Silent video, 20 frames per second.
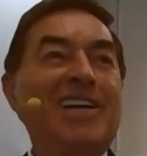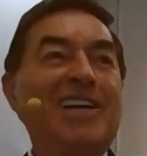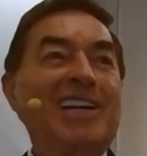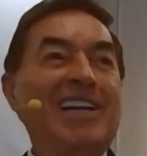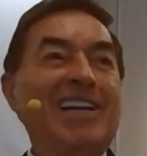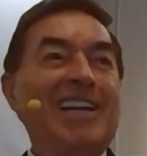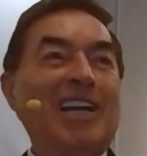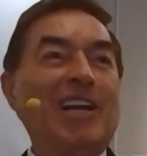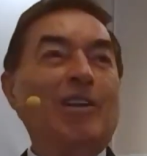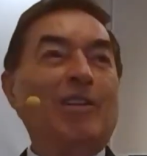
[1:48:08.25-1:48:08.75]

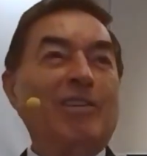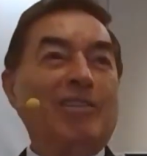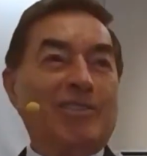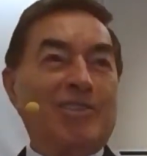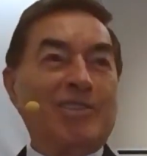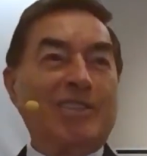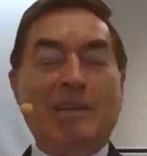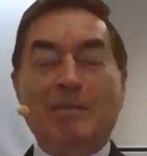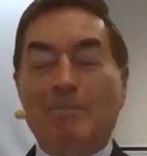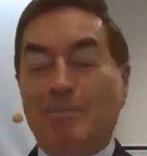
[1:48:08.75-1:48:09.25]
in
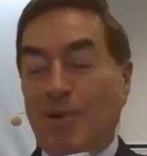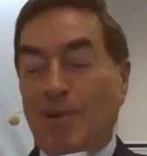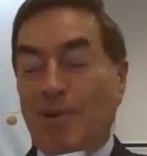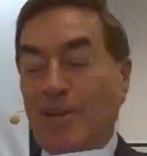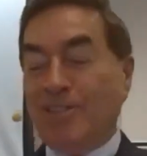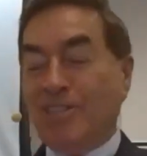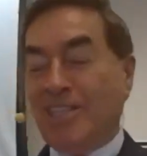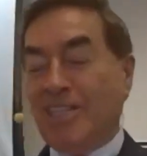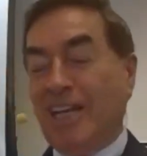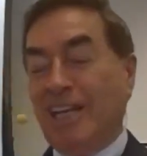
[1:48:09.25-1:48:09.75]
the months
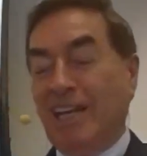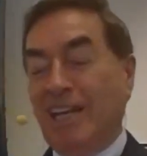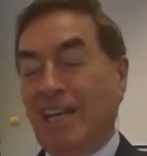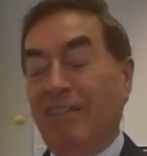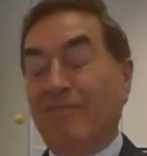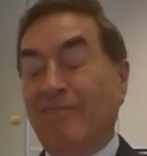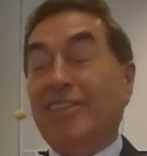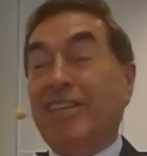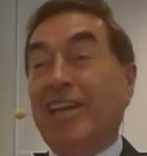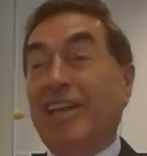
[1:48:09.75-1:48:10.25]
that have
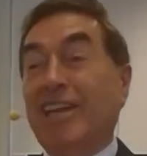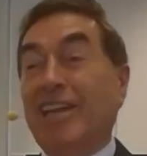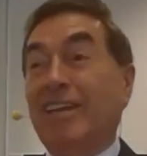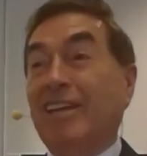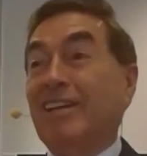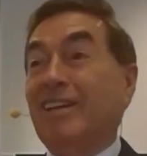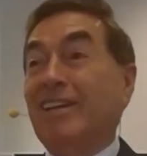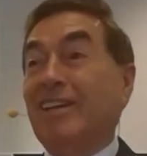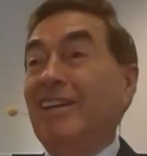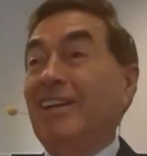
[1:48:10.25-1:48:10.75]
take
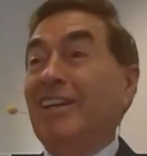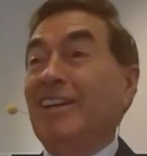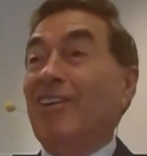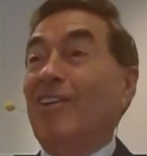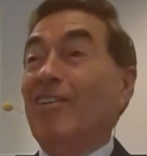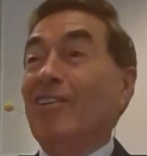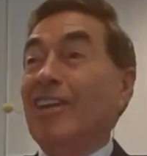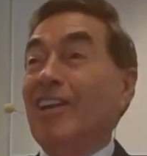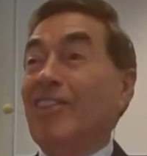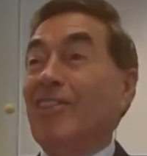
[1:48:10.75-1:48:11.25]

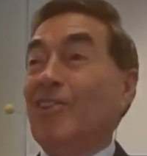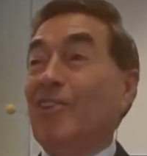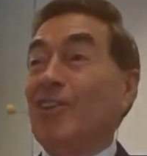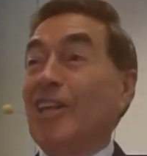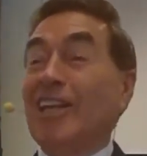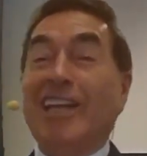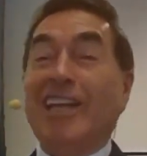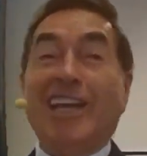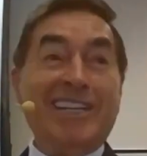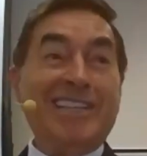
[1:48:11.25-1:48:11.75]
only 30
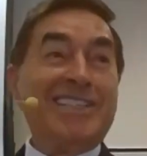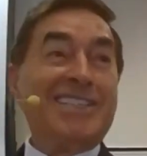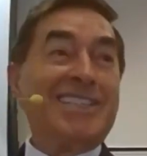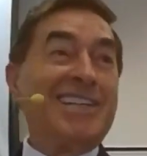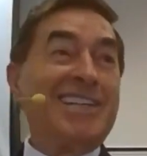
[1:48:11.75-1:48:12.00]
days,